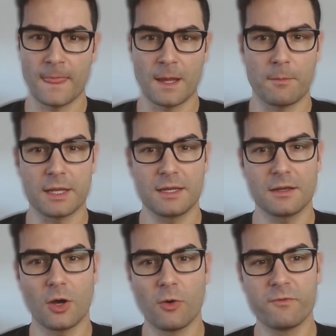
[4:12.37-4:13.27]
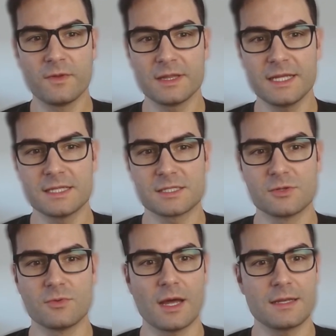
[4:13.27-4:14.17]
but it often leads
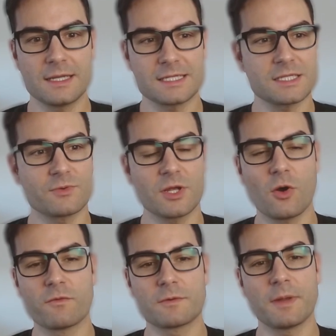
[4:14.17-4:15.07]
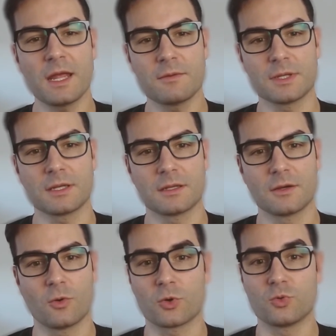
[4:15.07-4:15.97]
to unnecessary overpayment
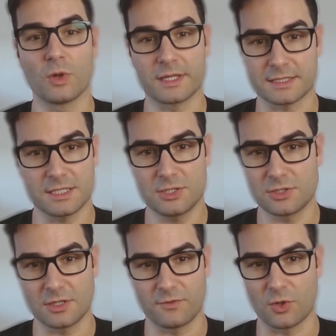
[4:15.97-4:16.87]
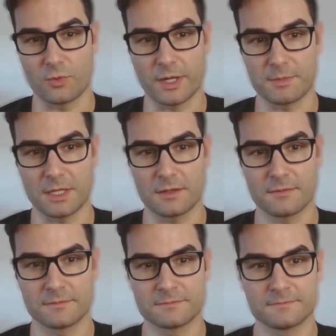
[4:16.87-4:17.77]
or dual taxation, if you know what I
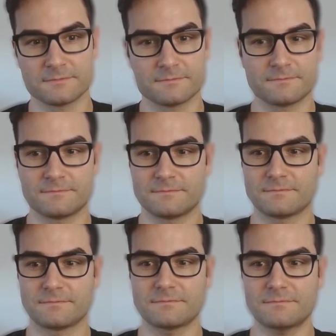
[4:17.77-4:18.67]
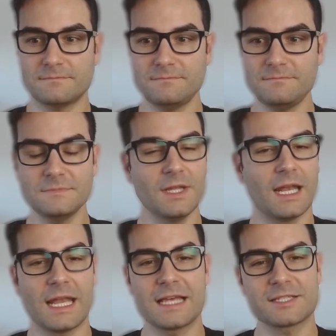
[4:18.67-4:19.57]
mean.
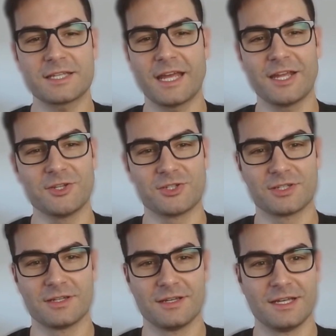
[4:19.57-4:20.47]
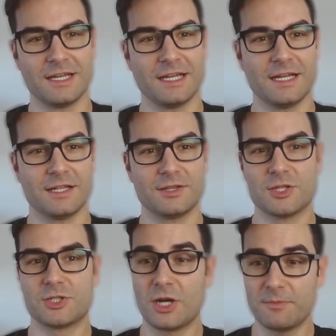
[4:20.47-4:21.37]
Last stage.
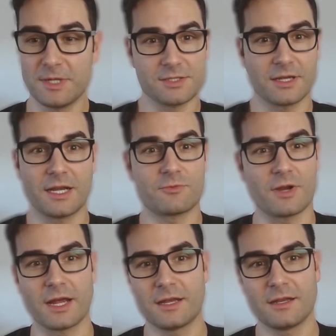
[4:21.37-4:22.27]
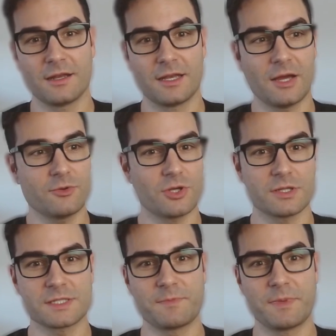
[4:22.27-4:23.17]
Determined to get it right, now John
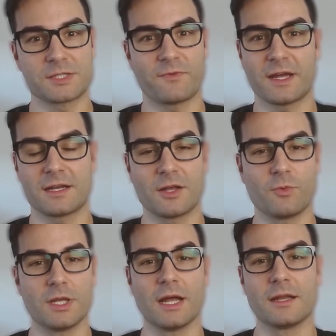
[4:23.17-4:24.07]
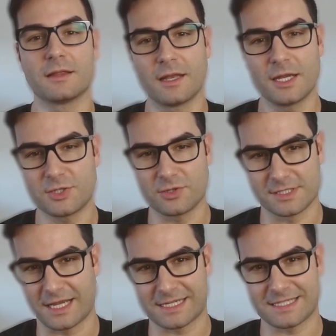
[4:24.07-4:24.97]
speaks finally with an international
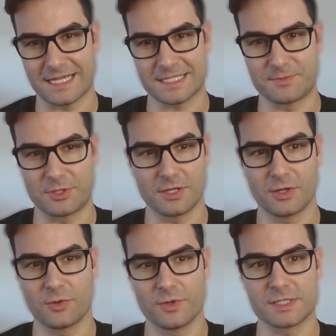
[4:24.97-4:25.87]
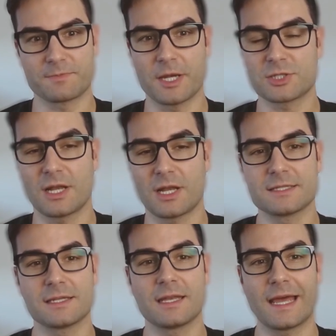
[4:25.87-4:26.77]
tax expert who is specialized
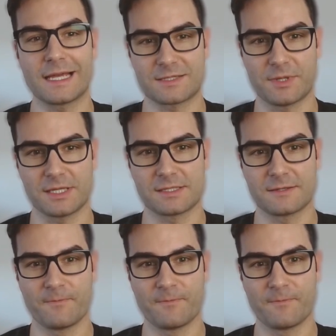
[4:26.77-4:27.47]
in expats.